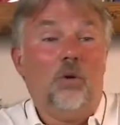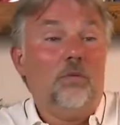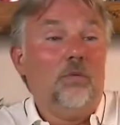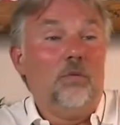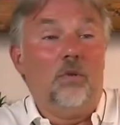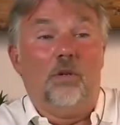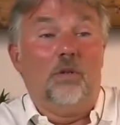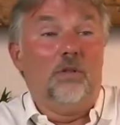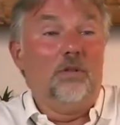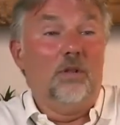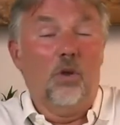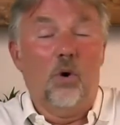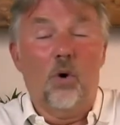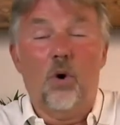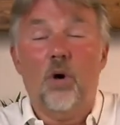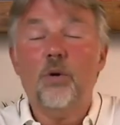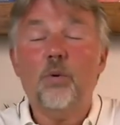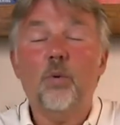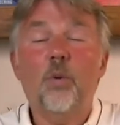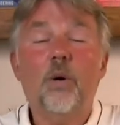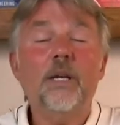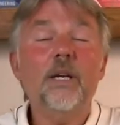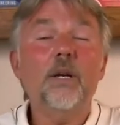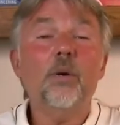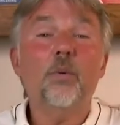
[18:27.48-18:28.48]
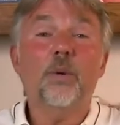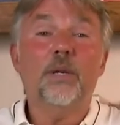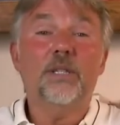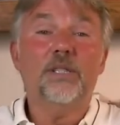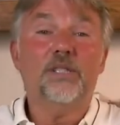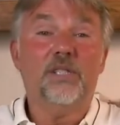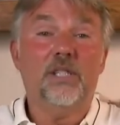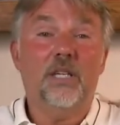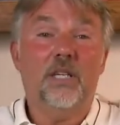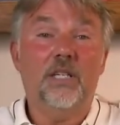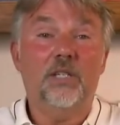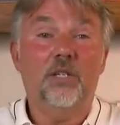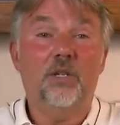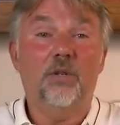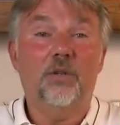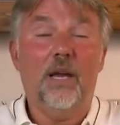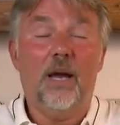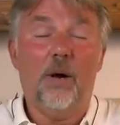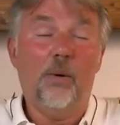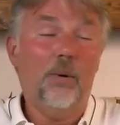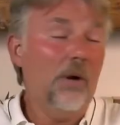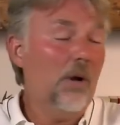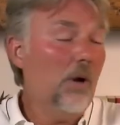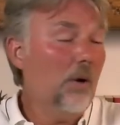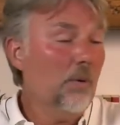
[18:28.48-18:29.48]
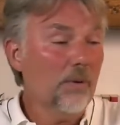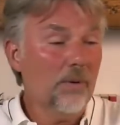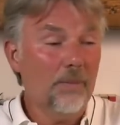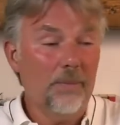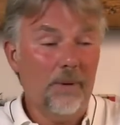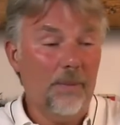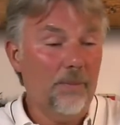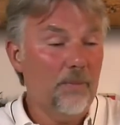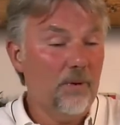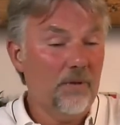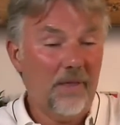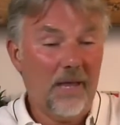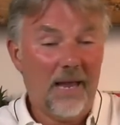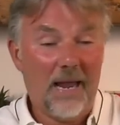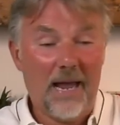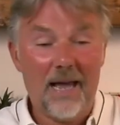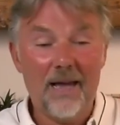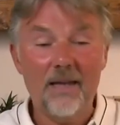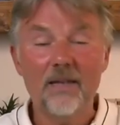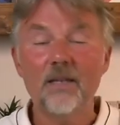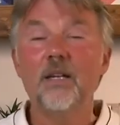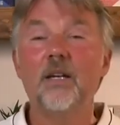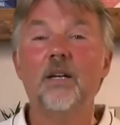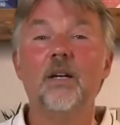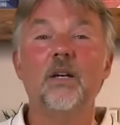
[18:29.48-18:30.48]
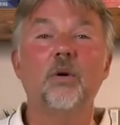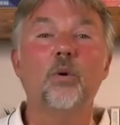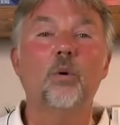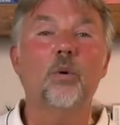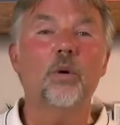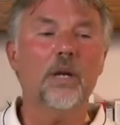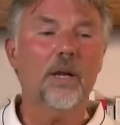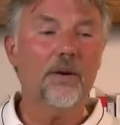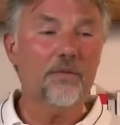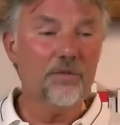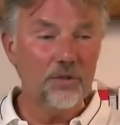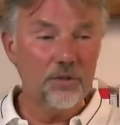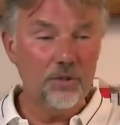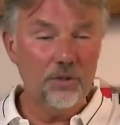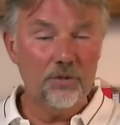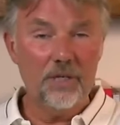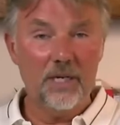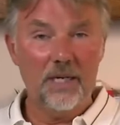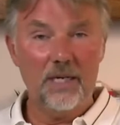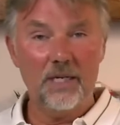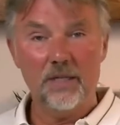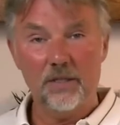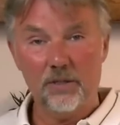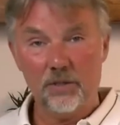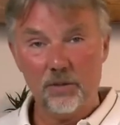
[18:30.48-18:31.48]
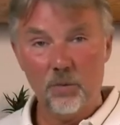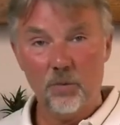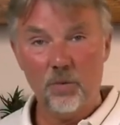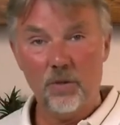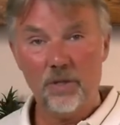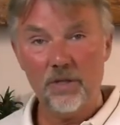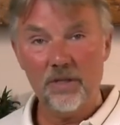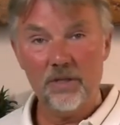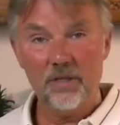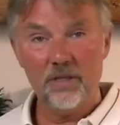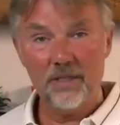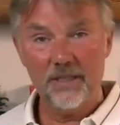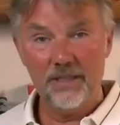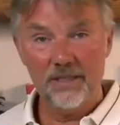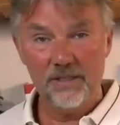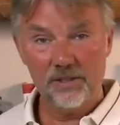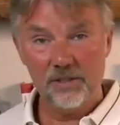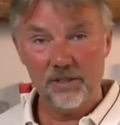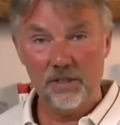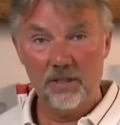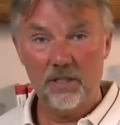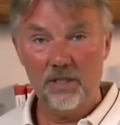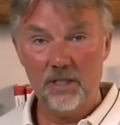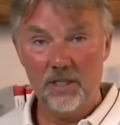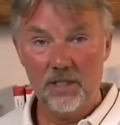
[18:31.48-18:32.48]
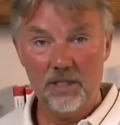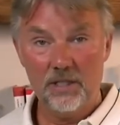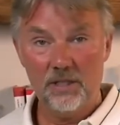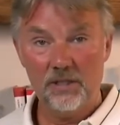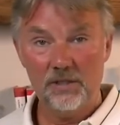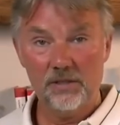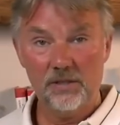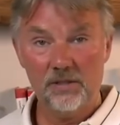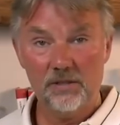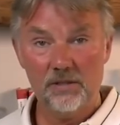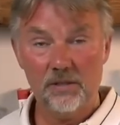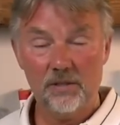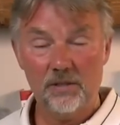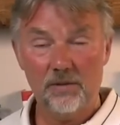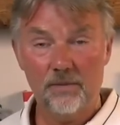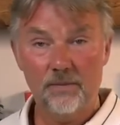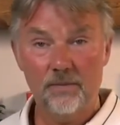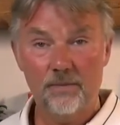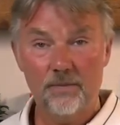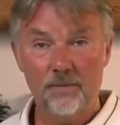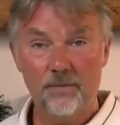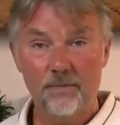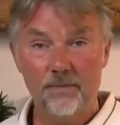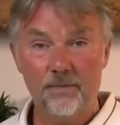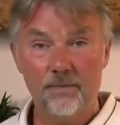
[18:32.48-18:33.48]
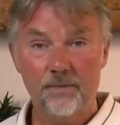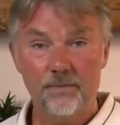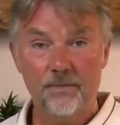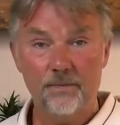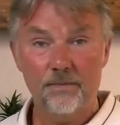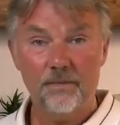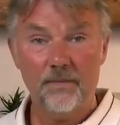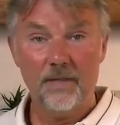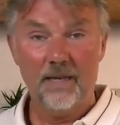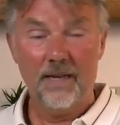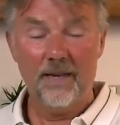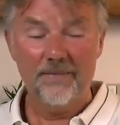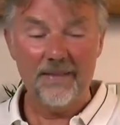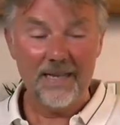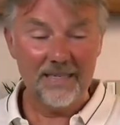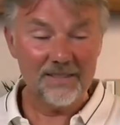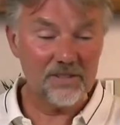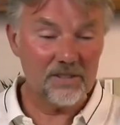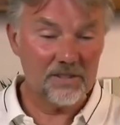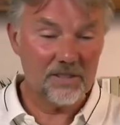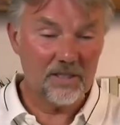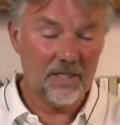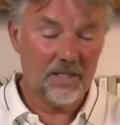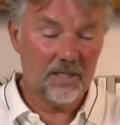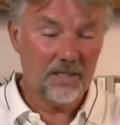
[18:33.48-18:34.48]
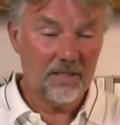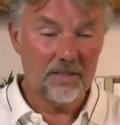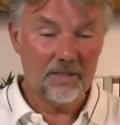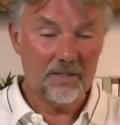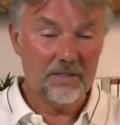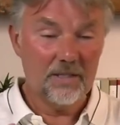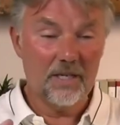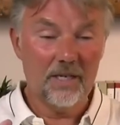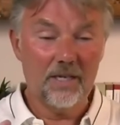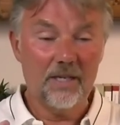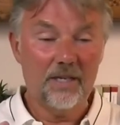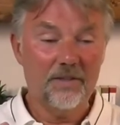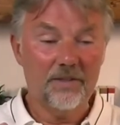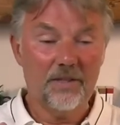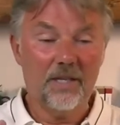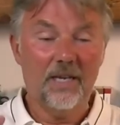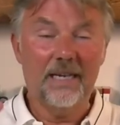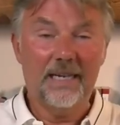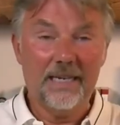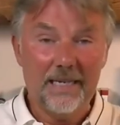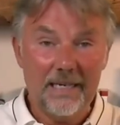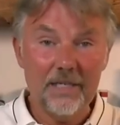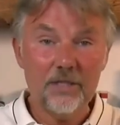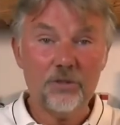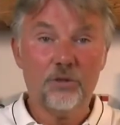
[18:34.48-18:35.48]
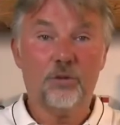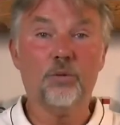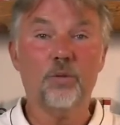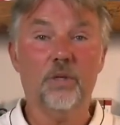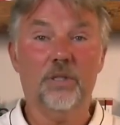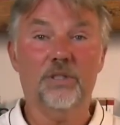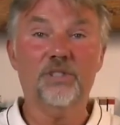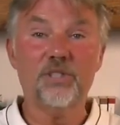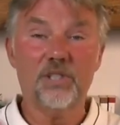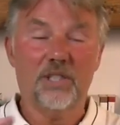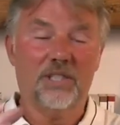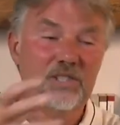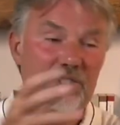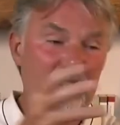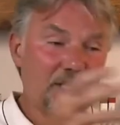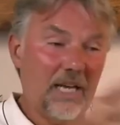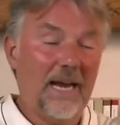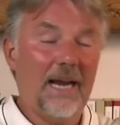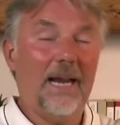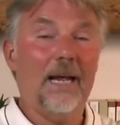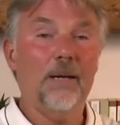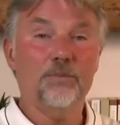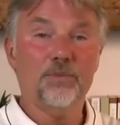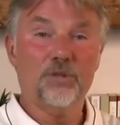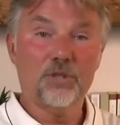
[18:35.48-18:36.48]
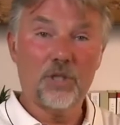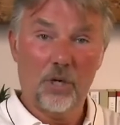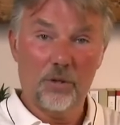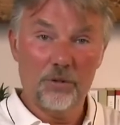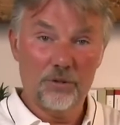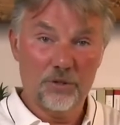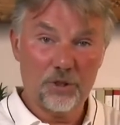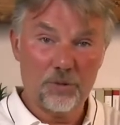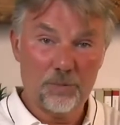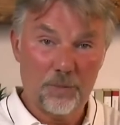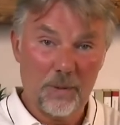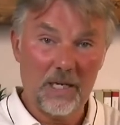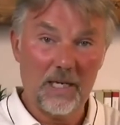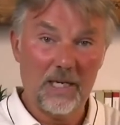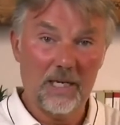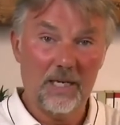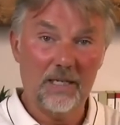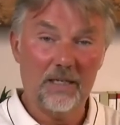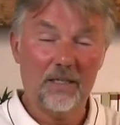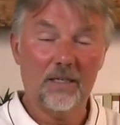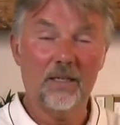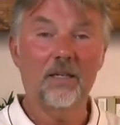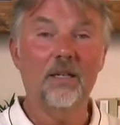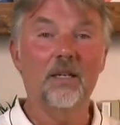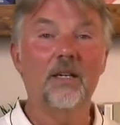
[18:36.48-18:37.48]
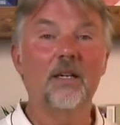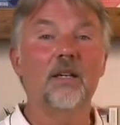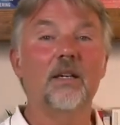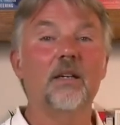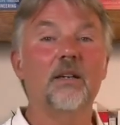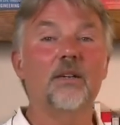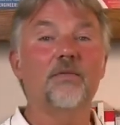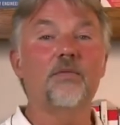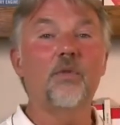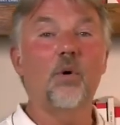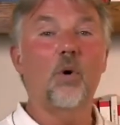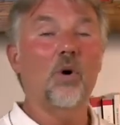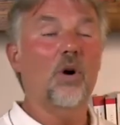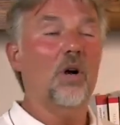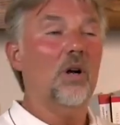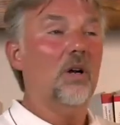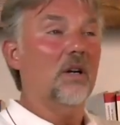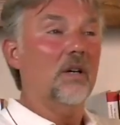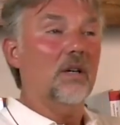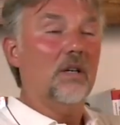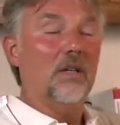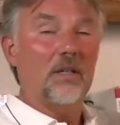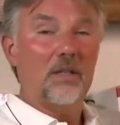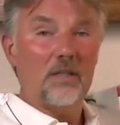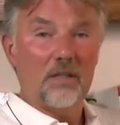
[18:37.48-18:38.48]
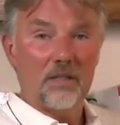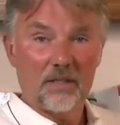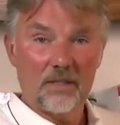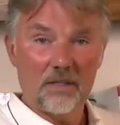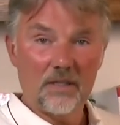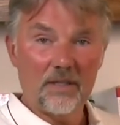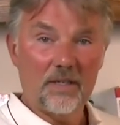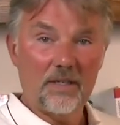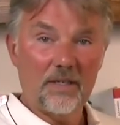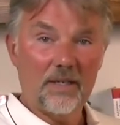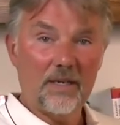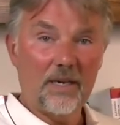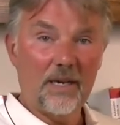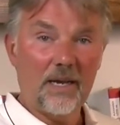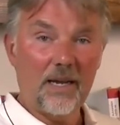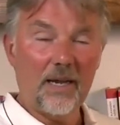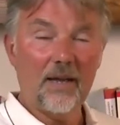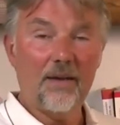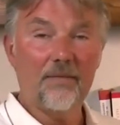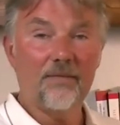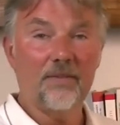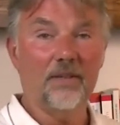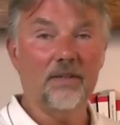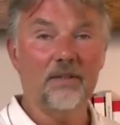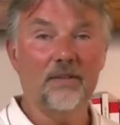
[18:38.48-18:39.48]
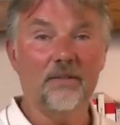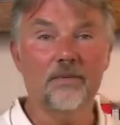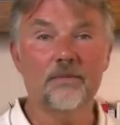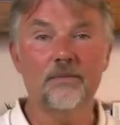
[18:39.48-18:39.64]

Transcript: Lord, when did we see you that? We'll remember that whenever you did it to one of the least of these. And that's the entrance exam, so to speak, for heaven.